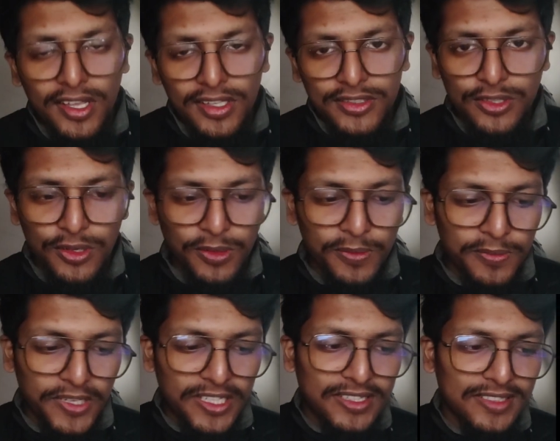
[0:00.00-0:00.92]
So
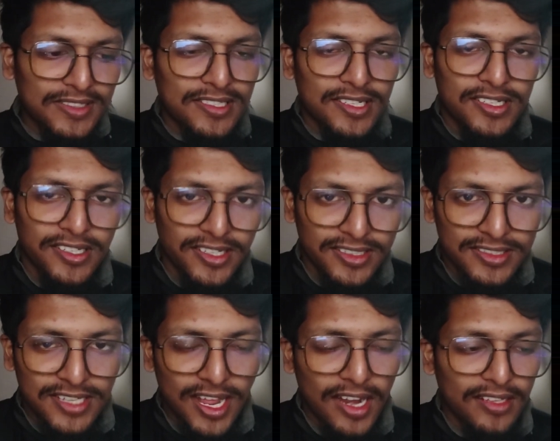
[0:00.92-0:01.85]
in this 30 days
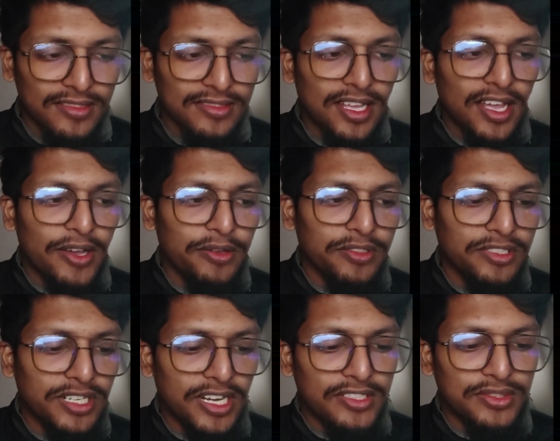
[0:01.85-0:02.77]
challenge, I will
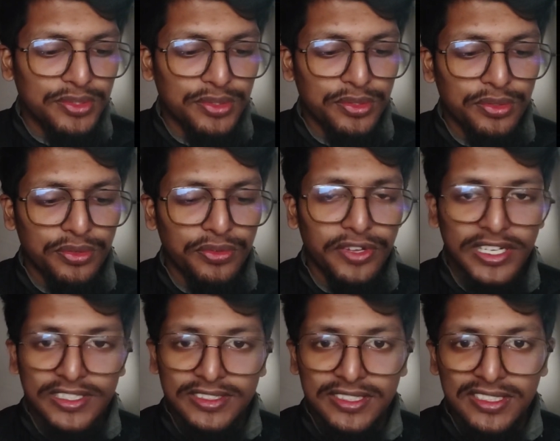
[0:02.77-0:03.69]
try to
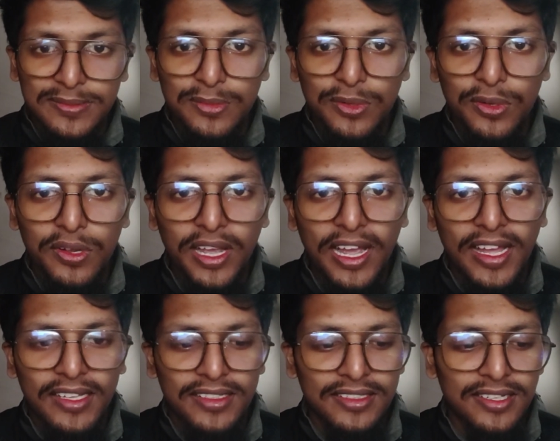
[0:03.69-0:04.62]
finish this book
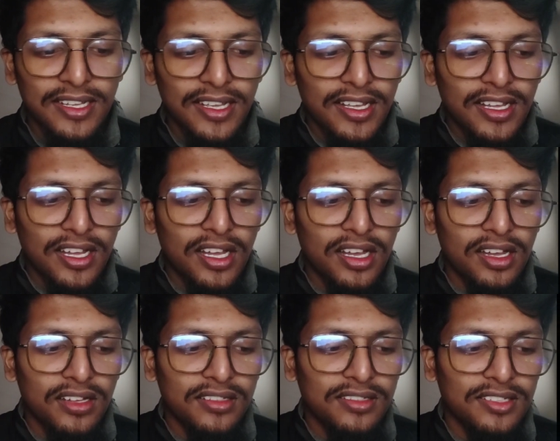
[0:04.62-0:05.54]
and
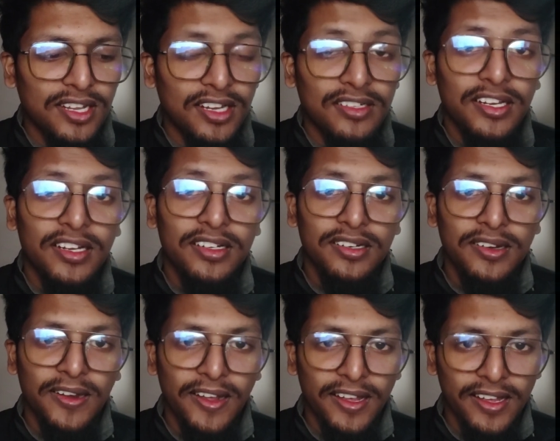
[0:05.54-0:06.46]
learn and
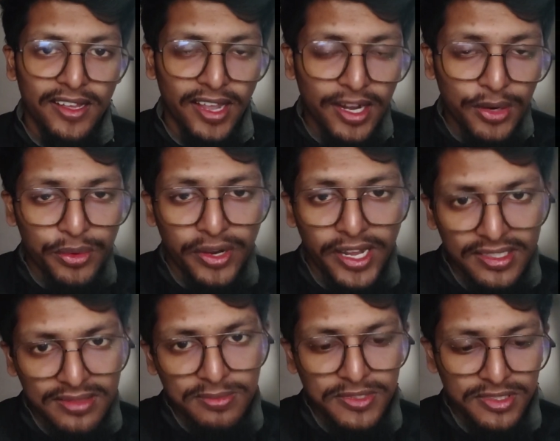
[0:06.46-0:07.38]
acquire
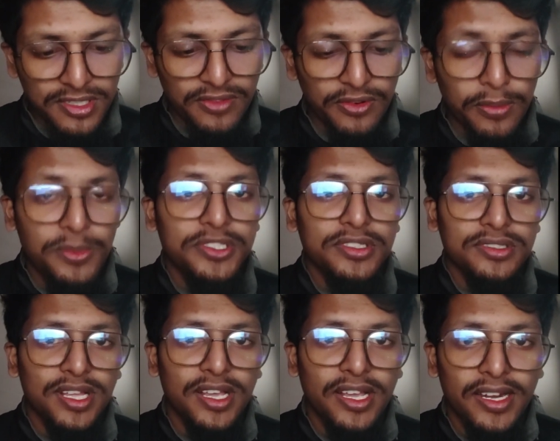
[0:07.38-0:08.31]
as much information as
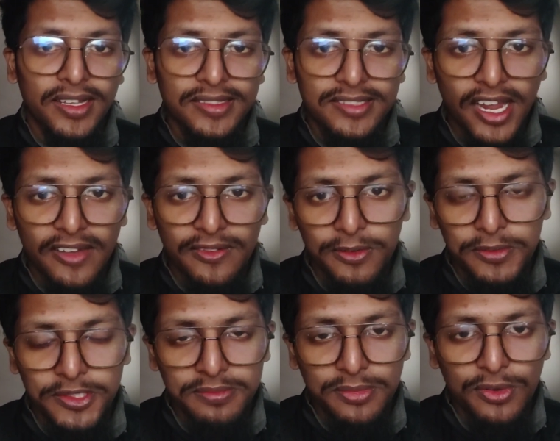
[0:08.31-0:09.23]
I can extract from
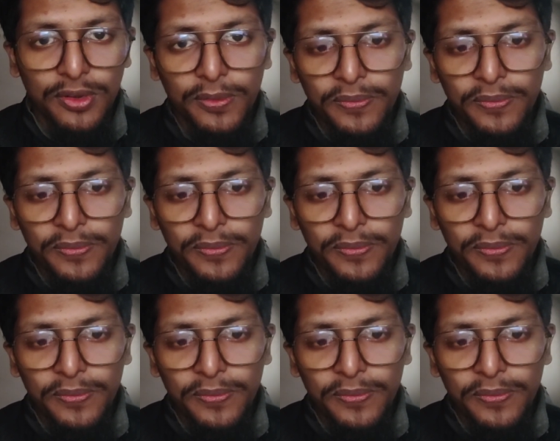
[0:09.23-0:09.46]
this book.